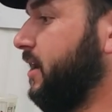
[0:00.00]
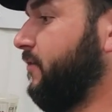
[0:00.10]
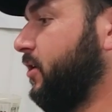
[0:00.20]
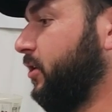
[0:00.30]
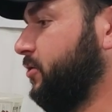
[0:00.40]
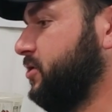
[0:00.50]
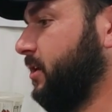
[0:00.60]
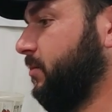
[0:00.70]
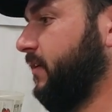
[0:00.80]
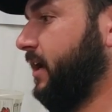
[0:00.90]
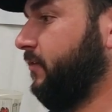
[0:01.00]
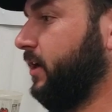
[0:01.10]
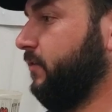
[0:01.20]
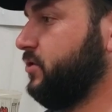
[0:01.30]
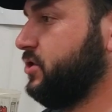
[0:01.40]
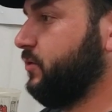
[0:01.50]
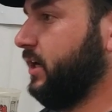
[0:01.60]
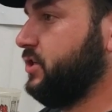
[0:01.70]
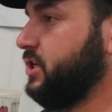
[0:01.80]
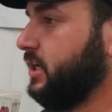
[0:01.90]
I've already loosened up the valve cover just so I
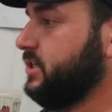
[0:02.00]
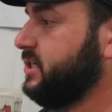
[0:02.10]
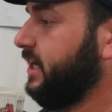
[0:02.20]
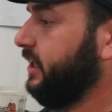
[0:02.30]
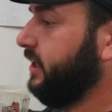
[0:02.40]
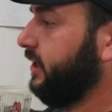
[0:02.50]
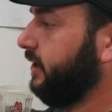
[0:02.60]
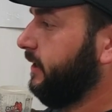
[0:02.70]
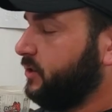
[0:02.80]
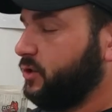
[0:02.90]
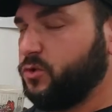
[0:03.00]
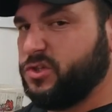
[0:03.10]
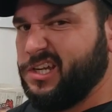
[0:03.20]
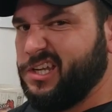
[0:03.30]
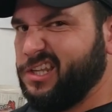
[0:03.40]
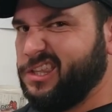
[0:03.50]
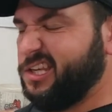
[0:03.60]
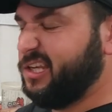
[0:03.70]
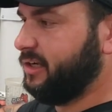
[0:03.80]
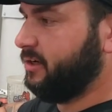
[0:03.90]
could check inside there. Don't see
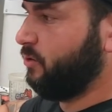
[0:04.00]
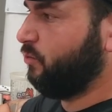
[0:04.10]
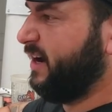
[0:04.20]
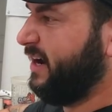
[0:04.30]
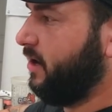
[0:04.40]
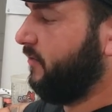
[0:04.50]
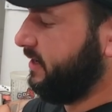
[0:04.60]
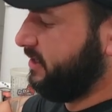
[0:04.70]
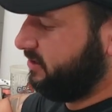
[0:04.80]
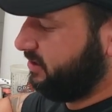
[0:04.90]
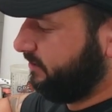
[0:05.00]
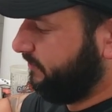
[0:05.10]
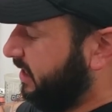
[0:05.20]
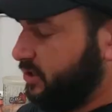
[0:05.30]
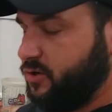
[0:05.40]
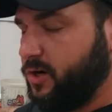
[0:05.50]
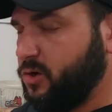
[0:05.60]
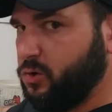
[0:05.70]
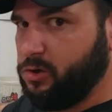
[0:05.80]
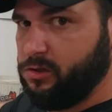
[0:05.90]
anything right offhand, so let's drain the
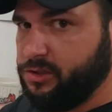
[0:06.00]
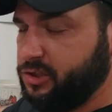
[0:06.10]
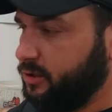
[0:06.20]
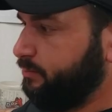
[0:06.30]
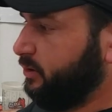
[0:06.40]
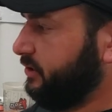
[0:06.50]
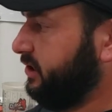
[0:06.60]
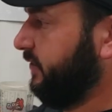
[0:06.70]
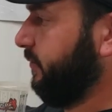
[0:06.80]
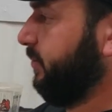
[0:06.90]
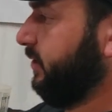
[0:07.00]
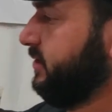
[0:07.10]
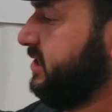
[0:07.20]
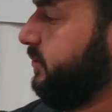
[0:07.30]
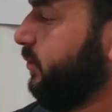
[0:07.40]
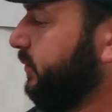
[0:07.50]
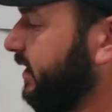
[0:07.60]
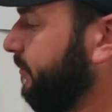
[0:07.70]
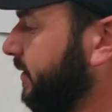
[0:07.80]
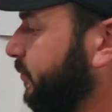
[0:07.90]
oil and start pulling stuff apart and see what we
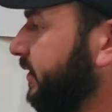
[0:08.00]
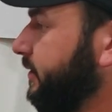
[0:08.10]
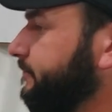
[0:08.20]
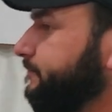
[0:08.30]
come up with.